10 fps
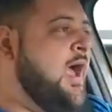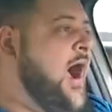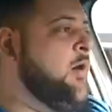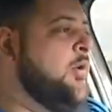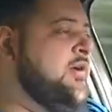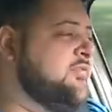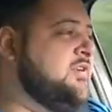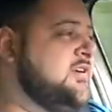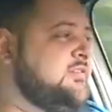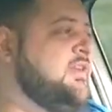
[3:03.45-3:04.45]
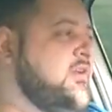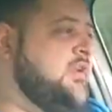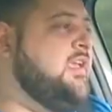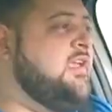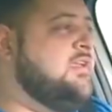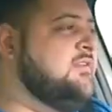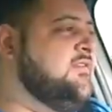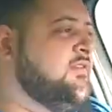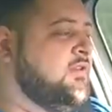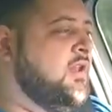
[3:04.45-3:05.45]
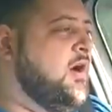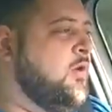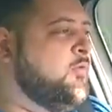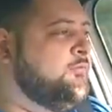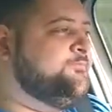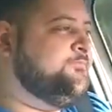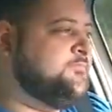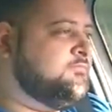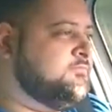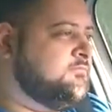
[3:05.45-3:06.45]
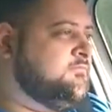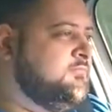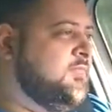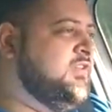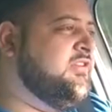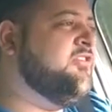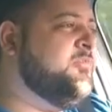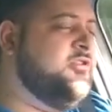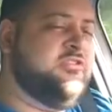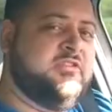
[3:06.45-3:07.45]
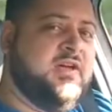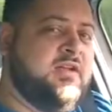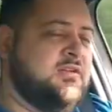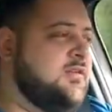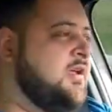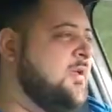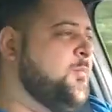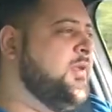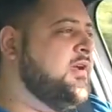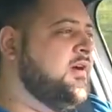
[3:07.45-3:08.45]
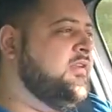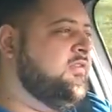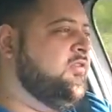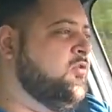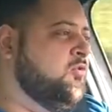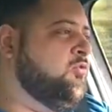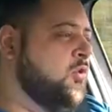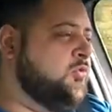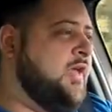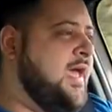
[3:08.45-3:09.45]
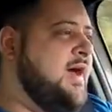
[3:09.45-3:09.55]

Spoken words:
However, there is no transmission tunnel, because you don't